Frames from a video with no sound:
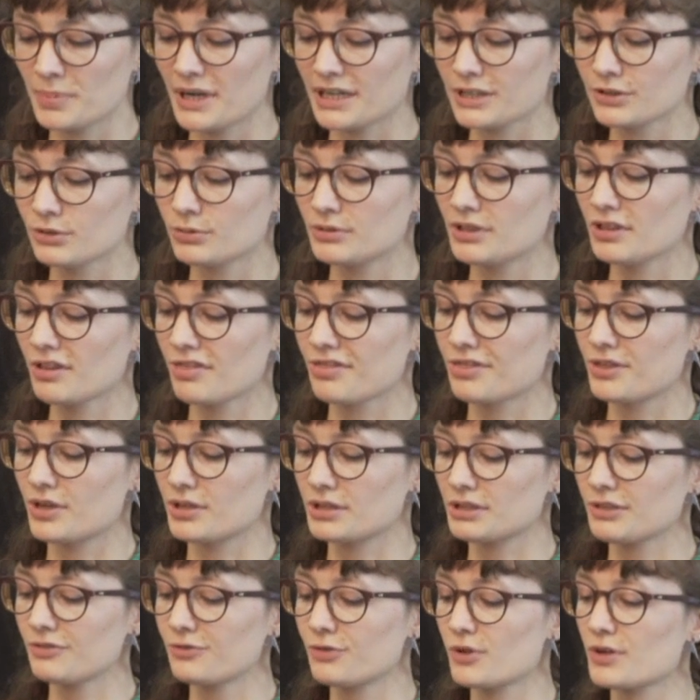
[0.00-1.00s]
back to the
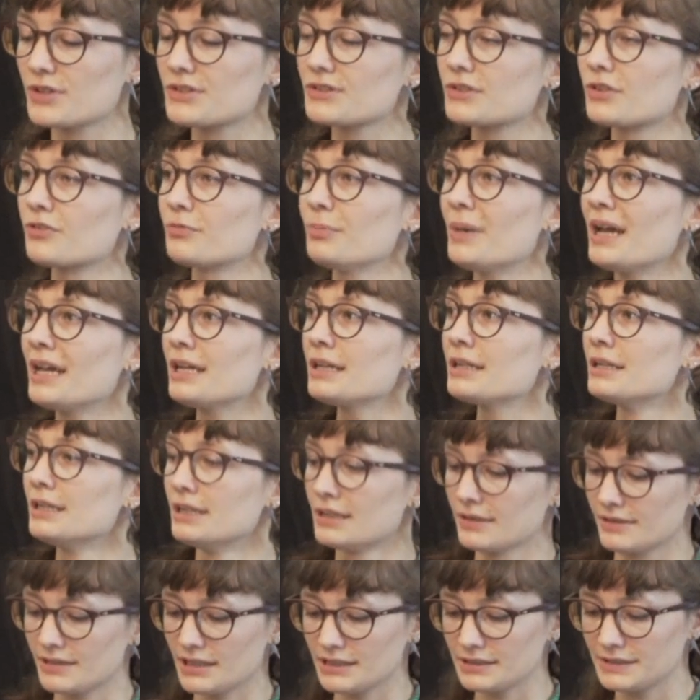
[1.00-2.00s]
31st of
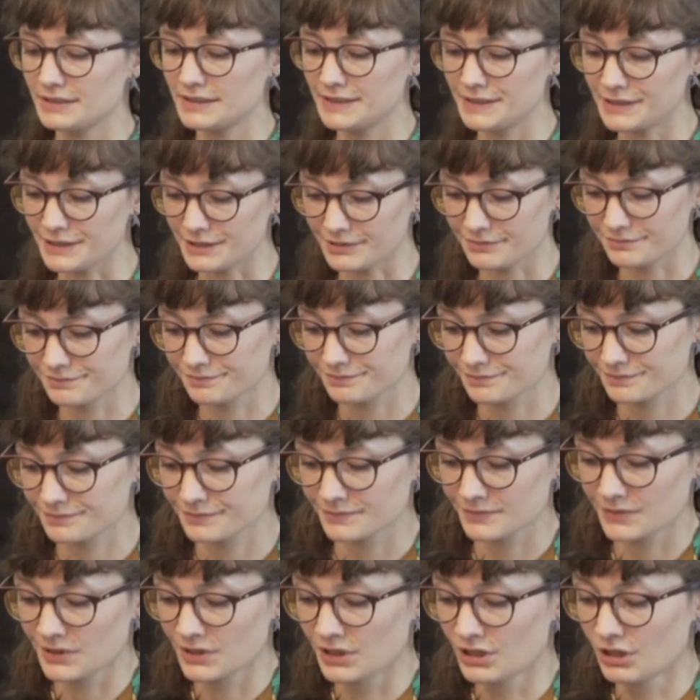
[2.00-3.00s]
May that year.
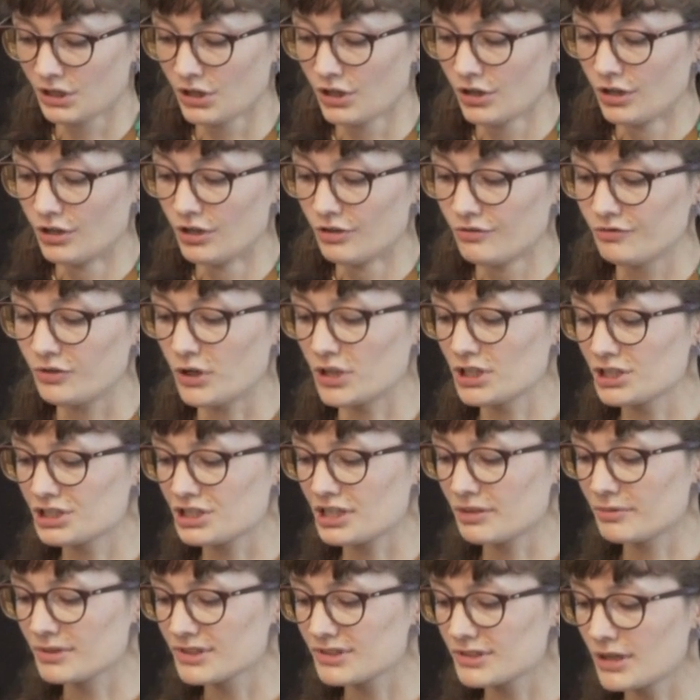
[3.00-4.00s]

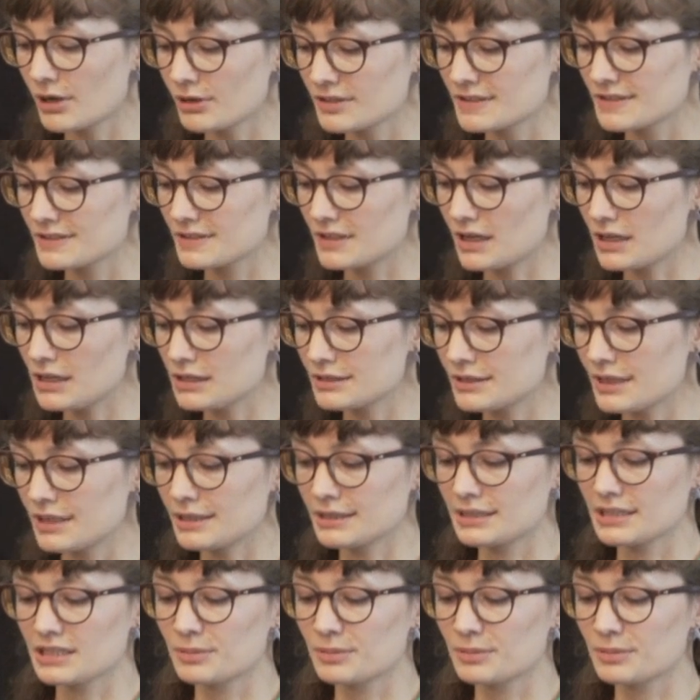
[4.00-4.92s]
Furniture was now installed, and the